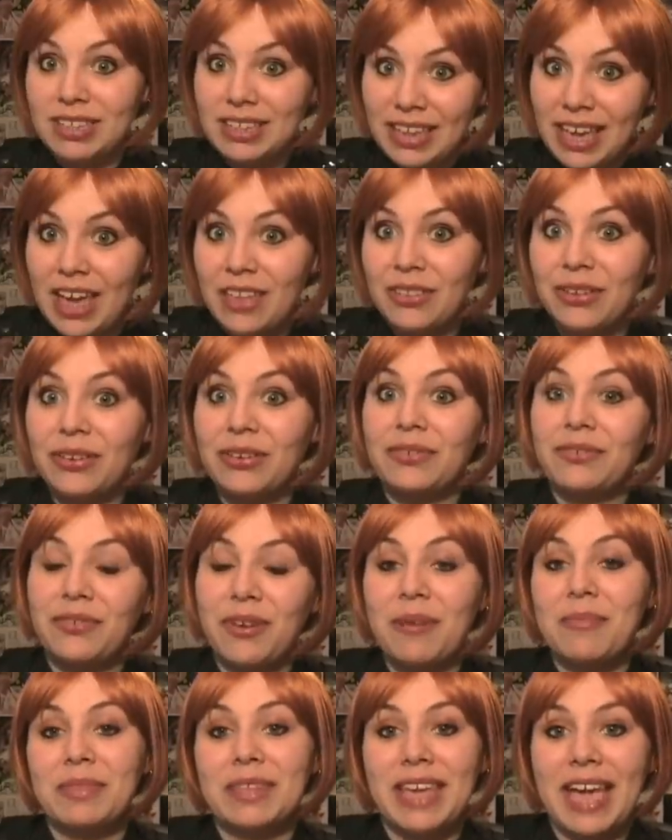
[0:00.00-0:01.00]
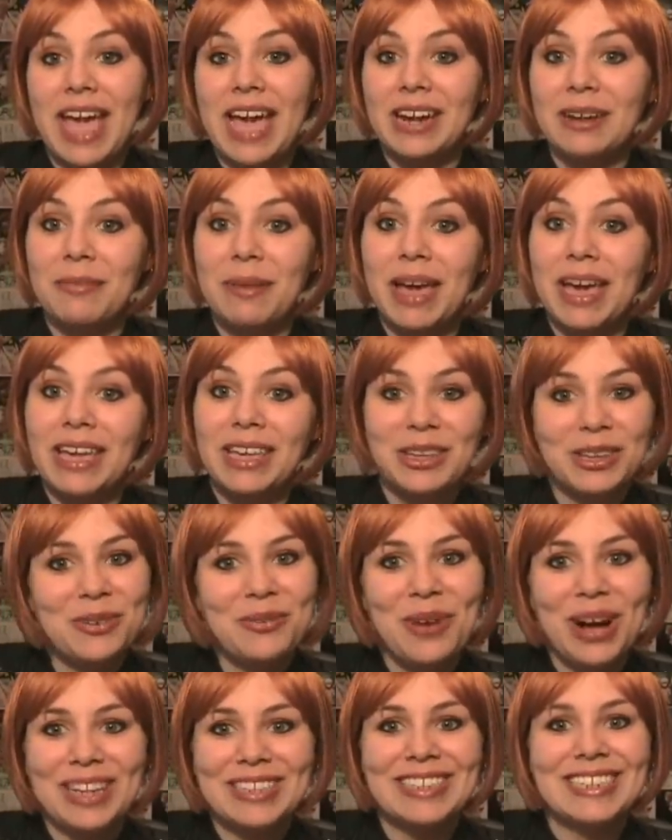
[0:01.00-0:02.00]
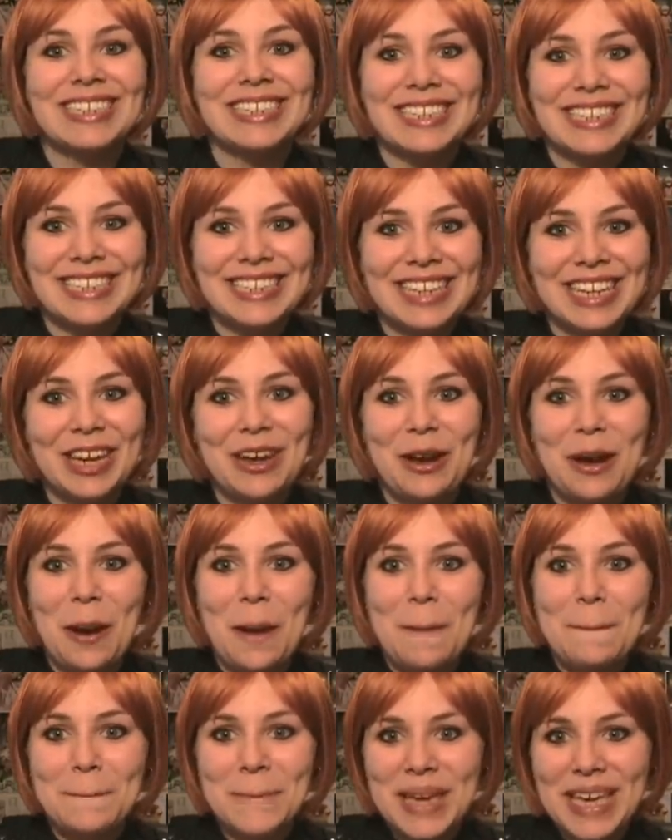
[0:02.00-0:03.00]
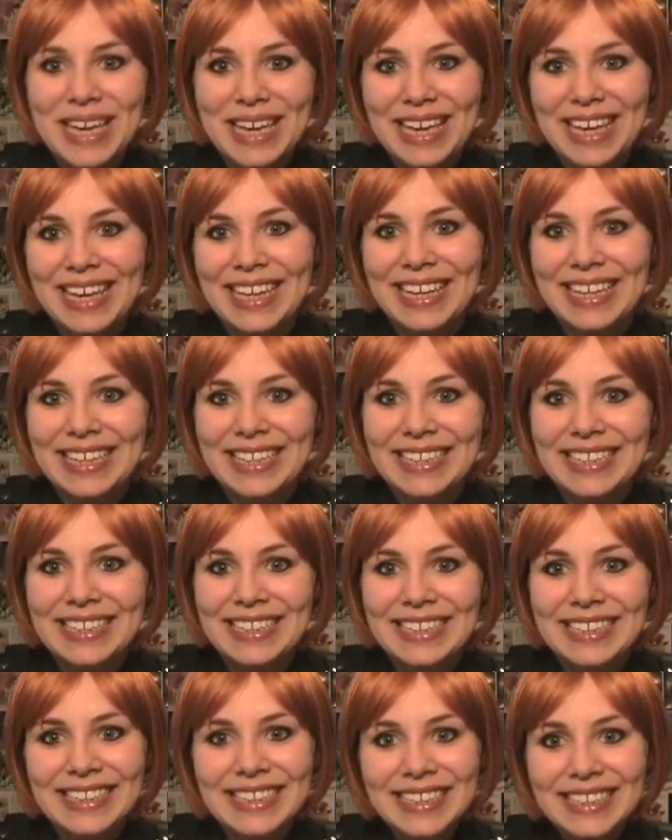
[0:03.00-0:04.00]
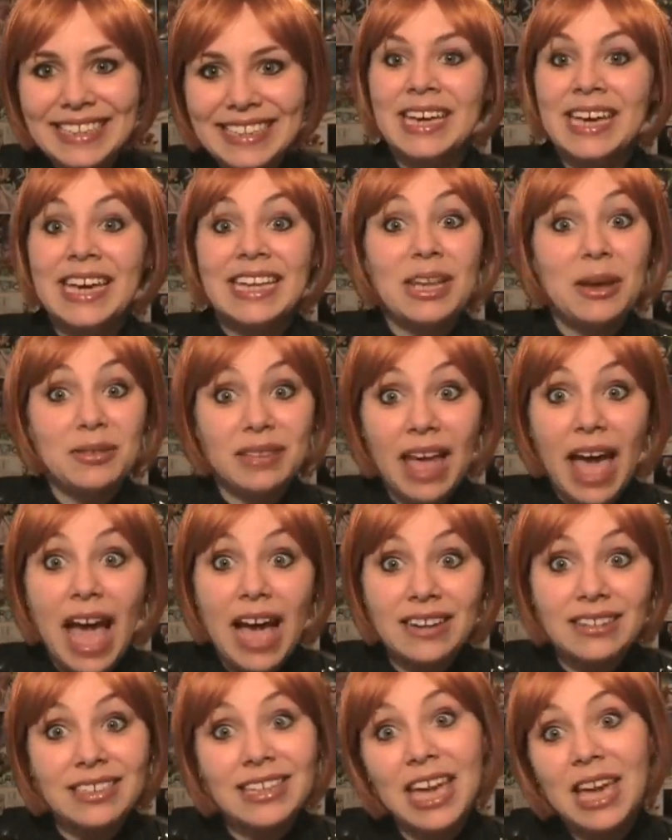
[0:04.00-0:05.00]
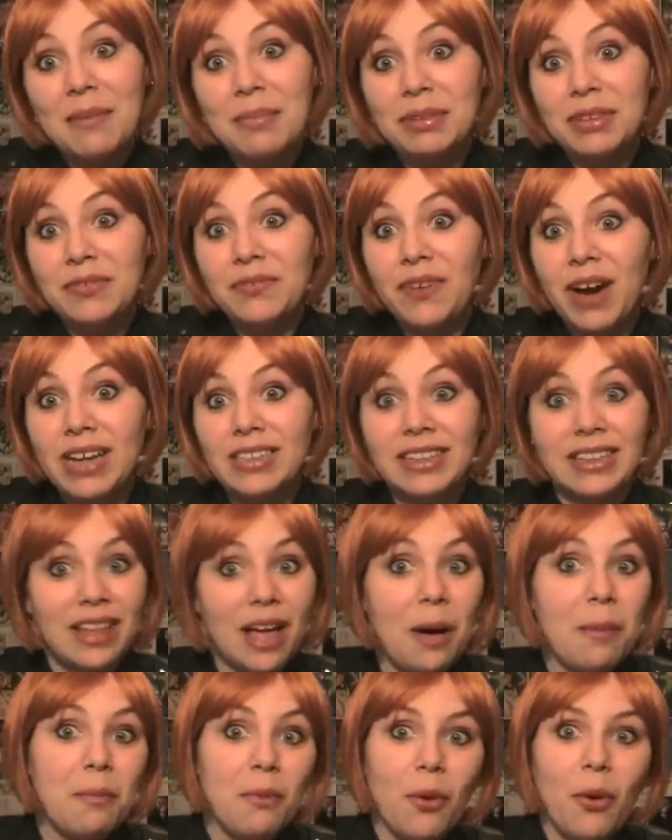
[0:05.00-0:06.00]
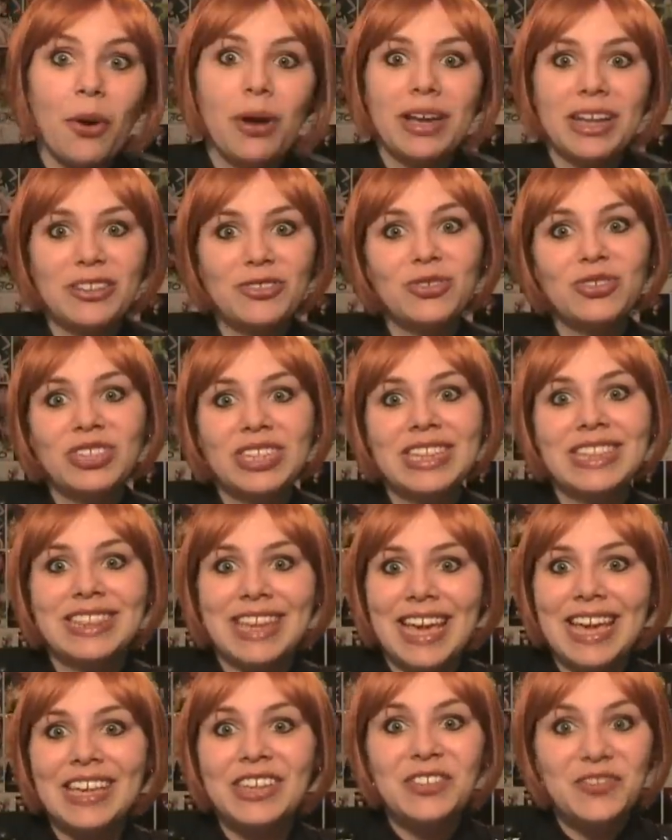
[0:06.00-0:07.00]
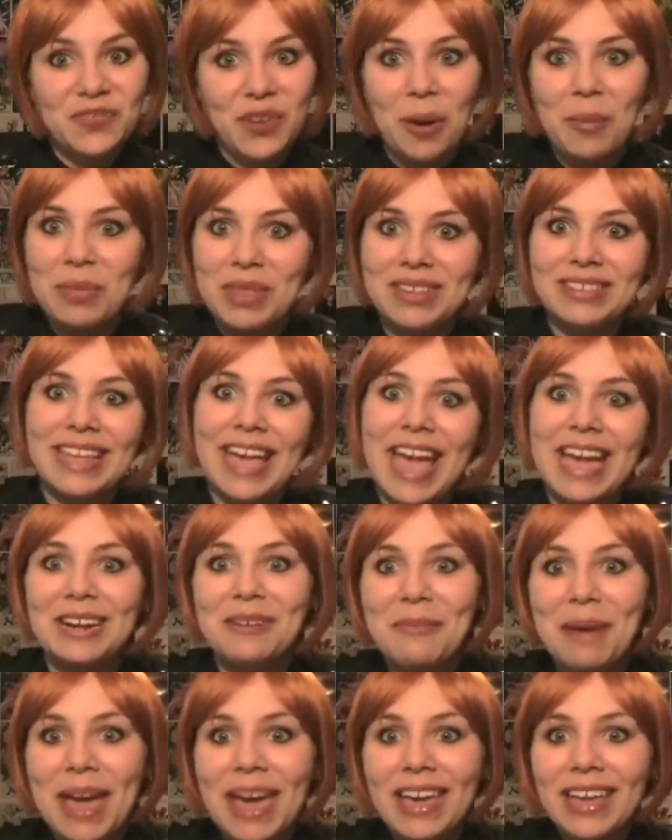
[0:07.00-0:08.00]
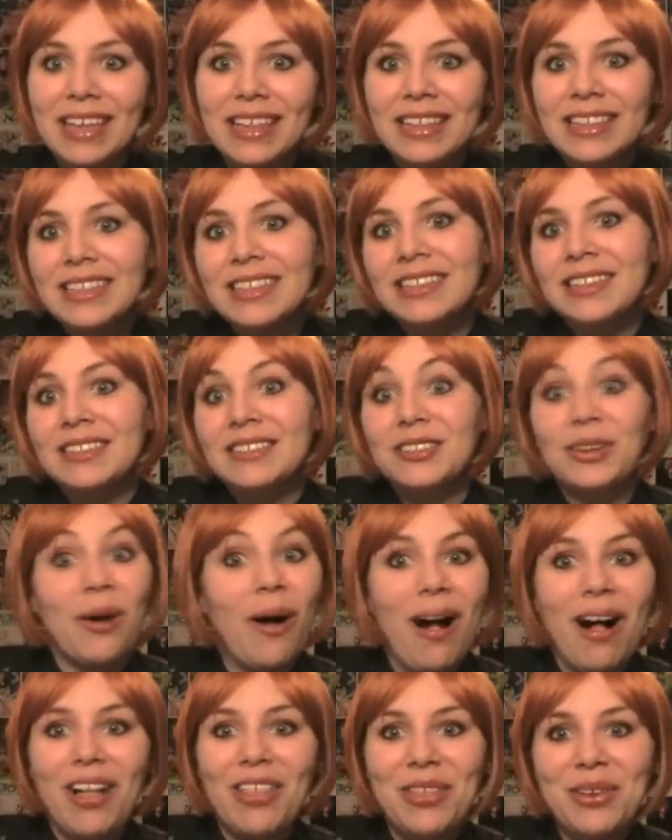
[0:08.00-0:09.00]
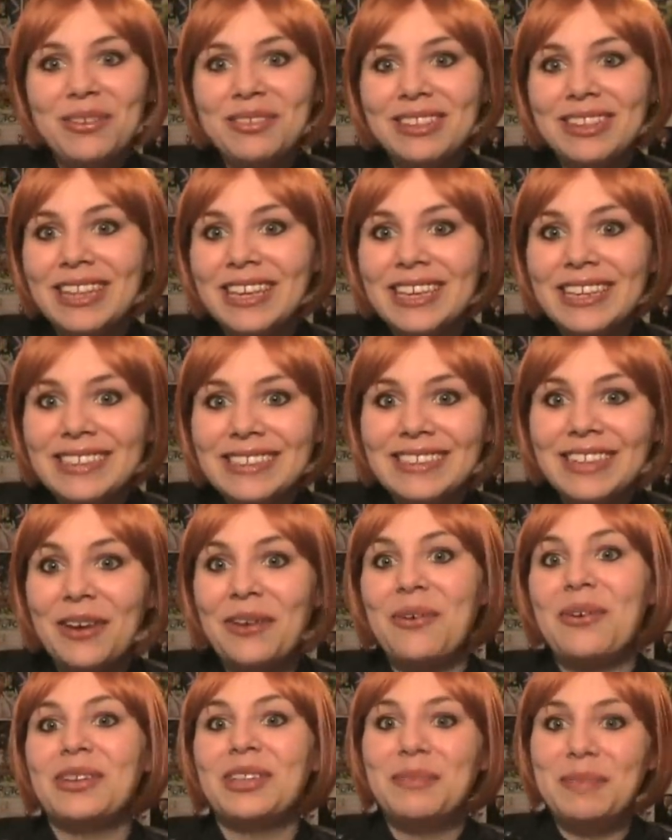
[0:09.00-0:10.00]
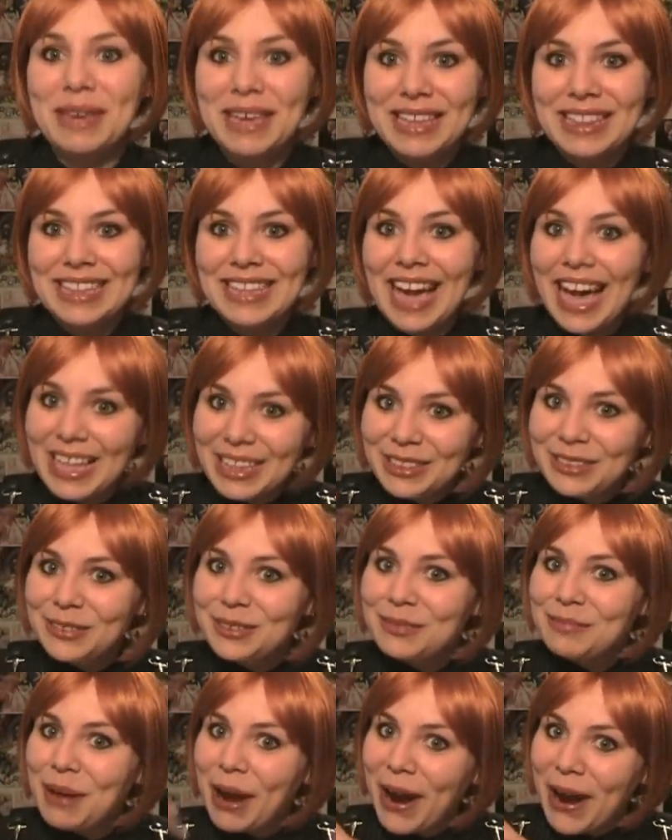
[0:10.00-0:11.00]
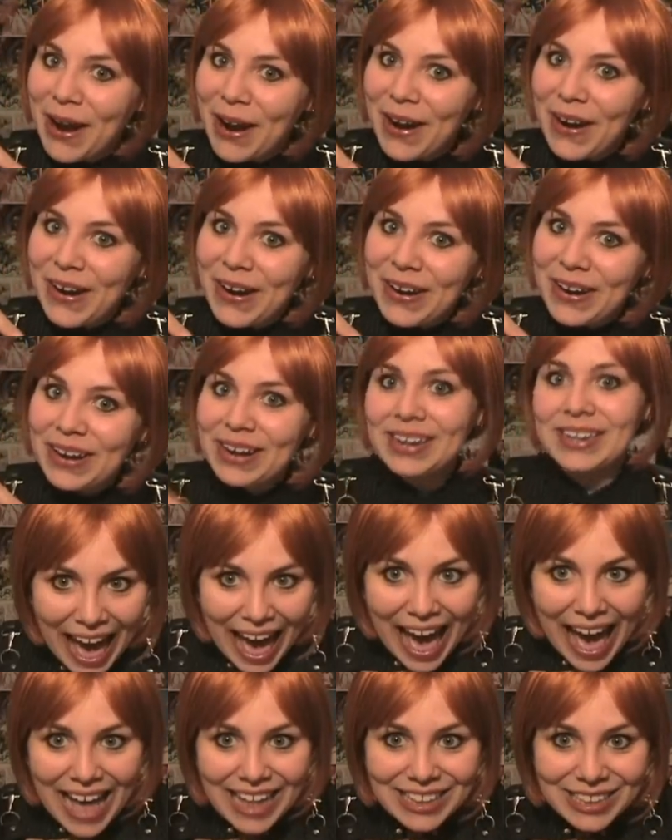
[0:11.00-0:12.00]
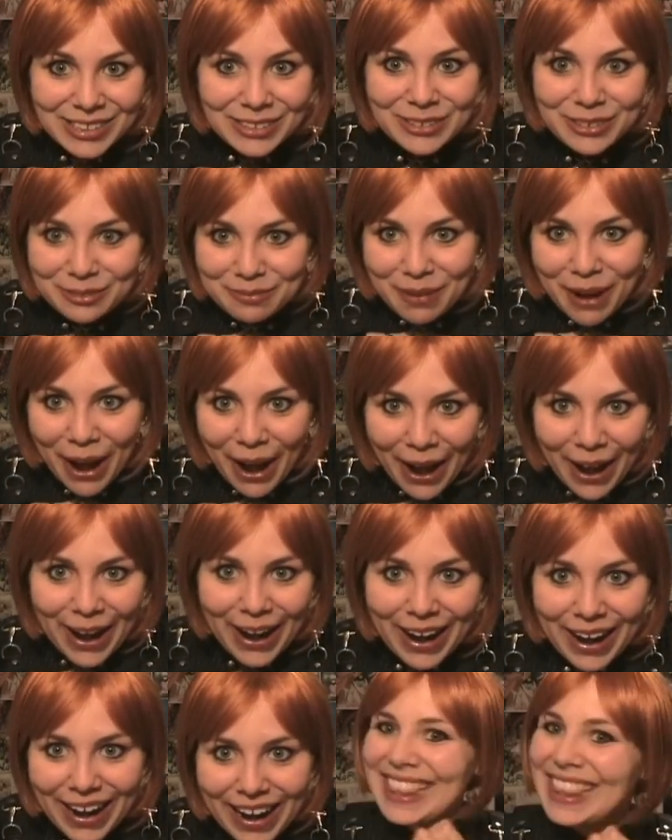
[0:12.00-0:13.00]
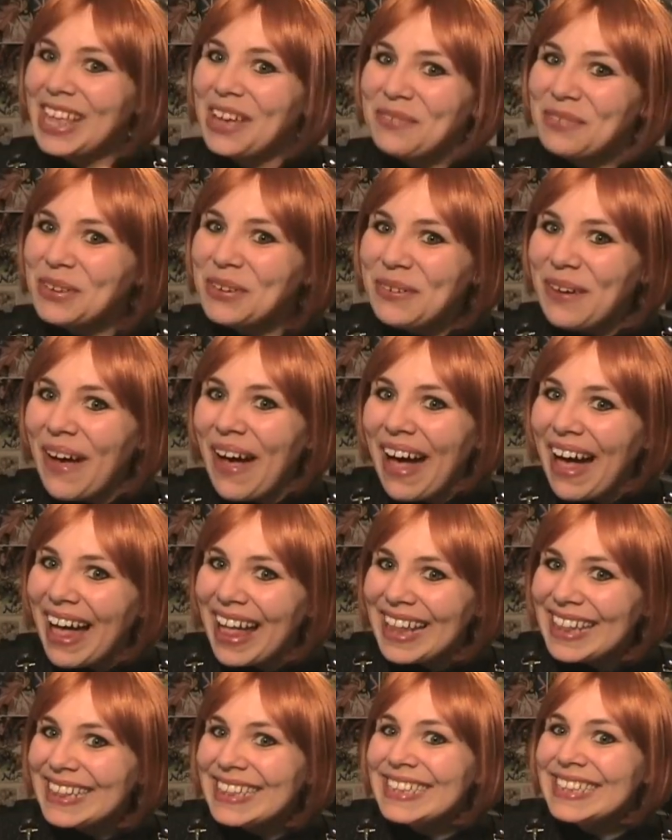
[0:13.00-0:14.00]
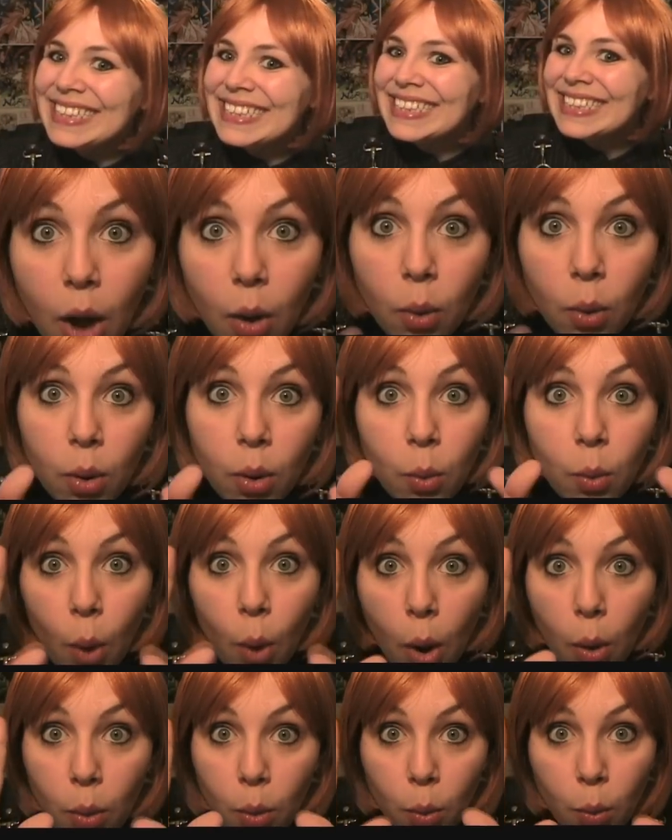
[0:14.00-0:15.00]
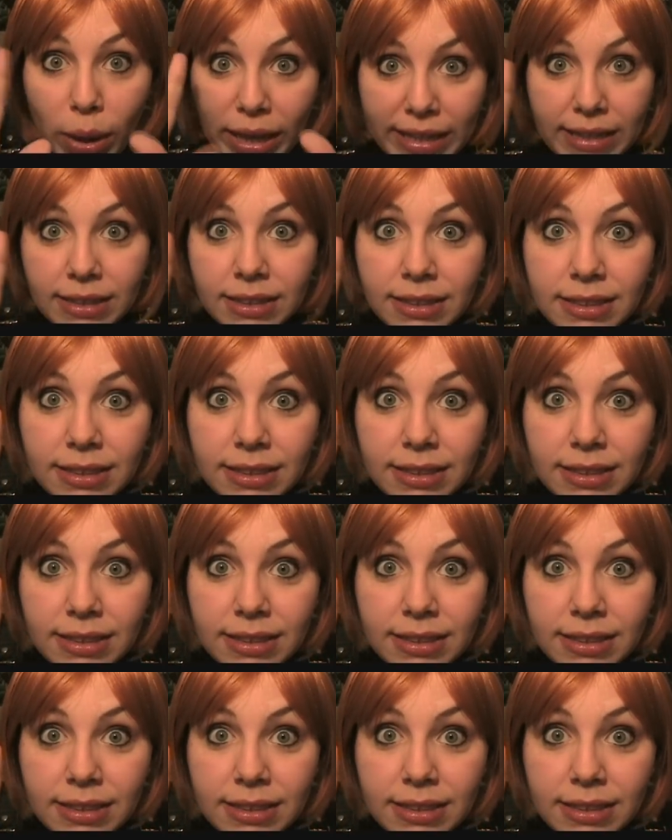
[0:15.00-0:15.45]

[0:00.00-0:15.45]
together from the anime. You can watch it here. Bink! And I was actually able to find a lot more interesting things from this anime. So all those links are going to be in the underbar. Underbar! Love you all! Oh, oh, wait!